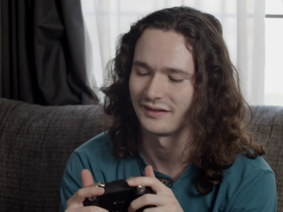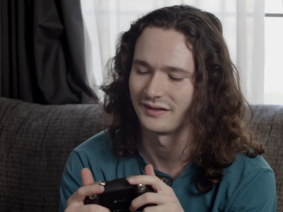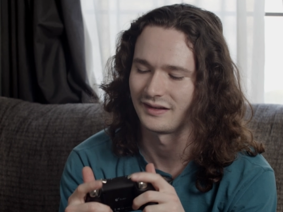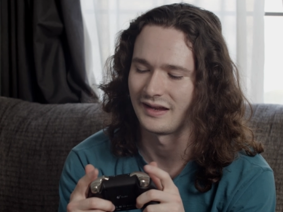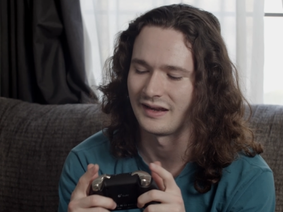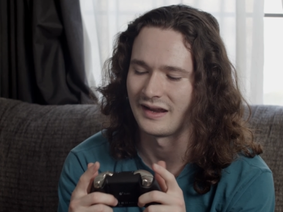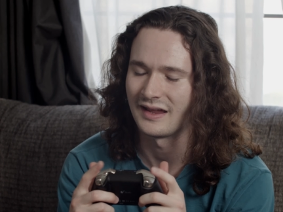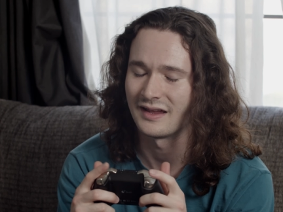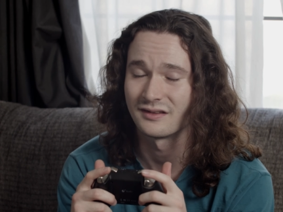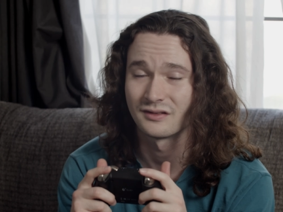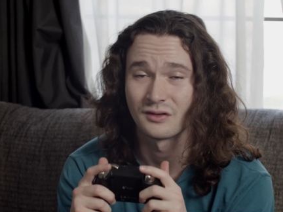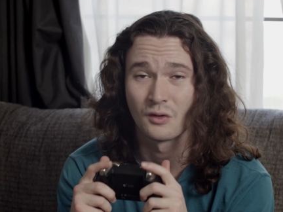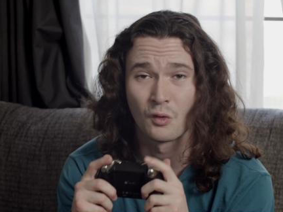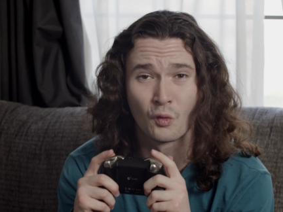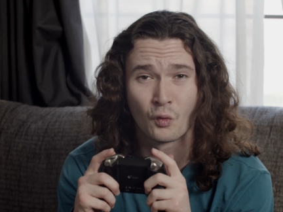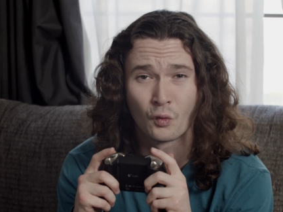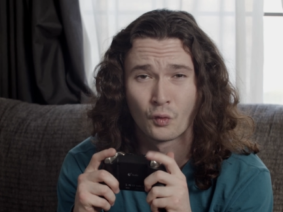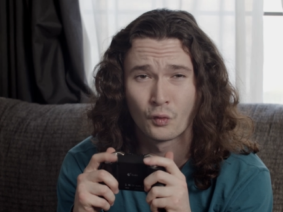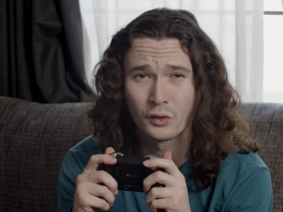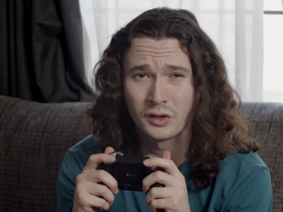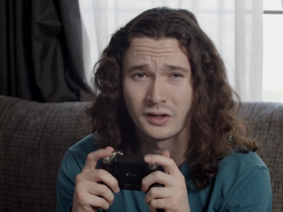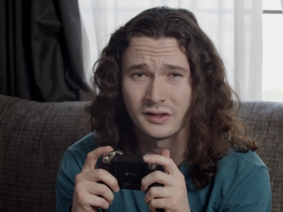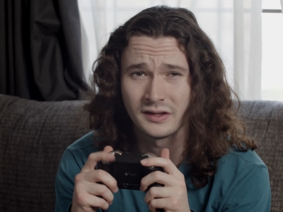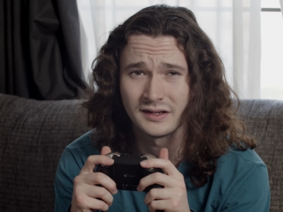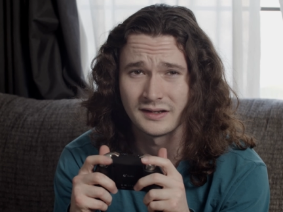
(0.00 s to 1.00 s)
Like, it has
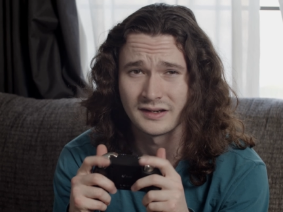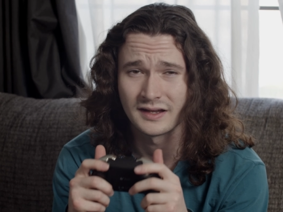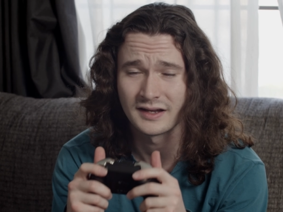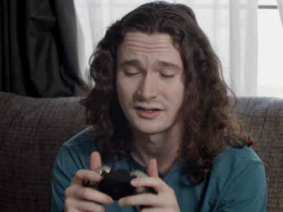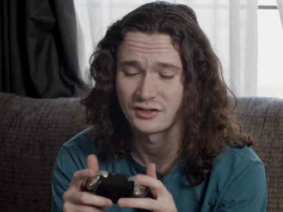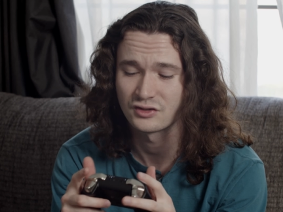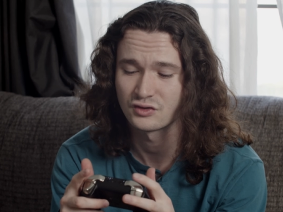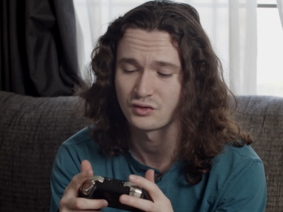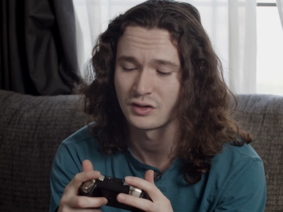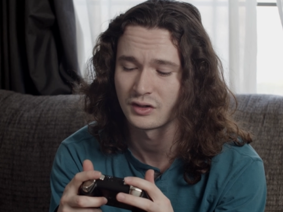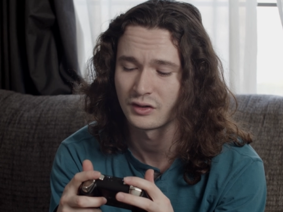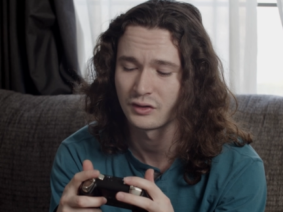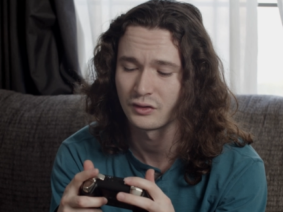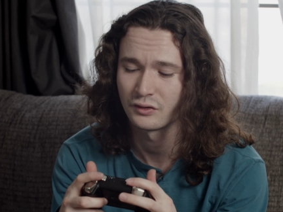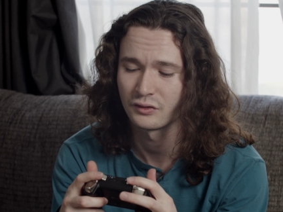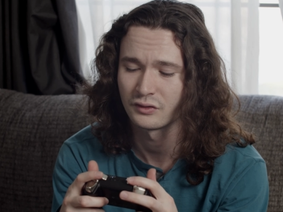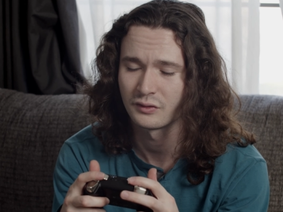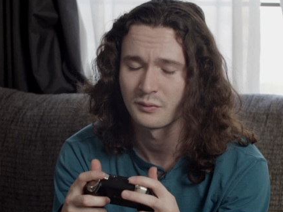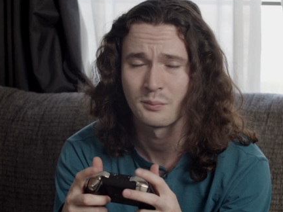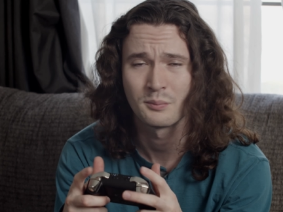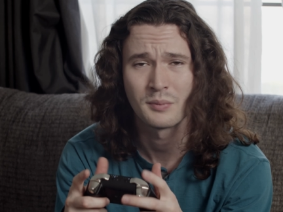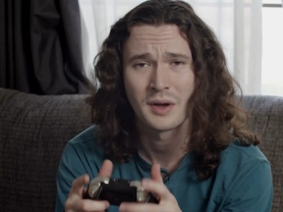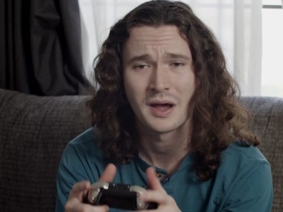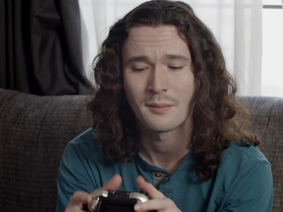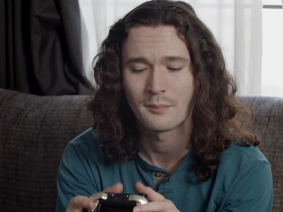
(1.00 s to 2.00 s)
really nice triggers,
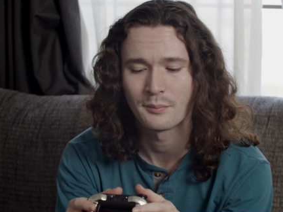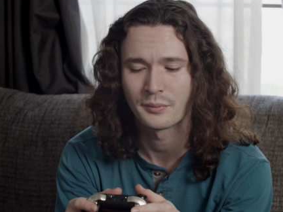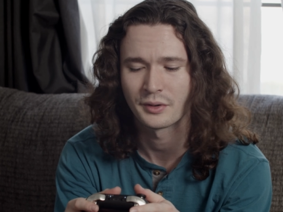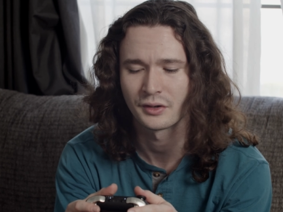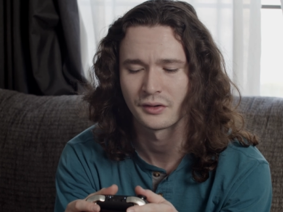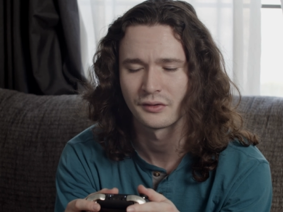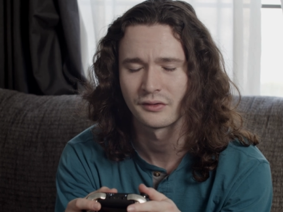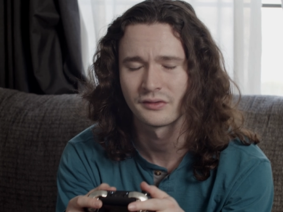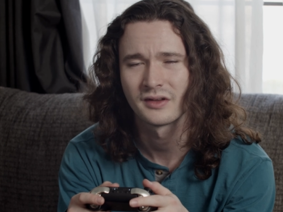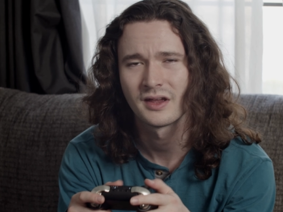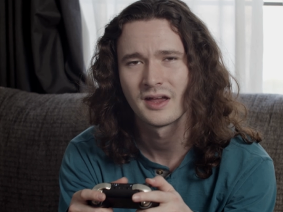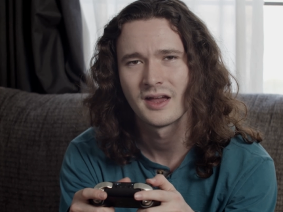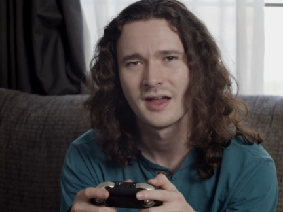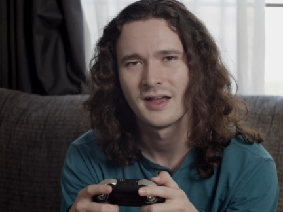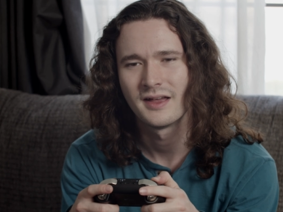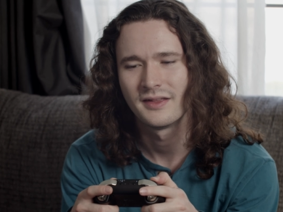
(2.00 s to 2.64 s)
bumpers.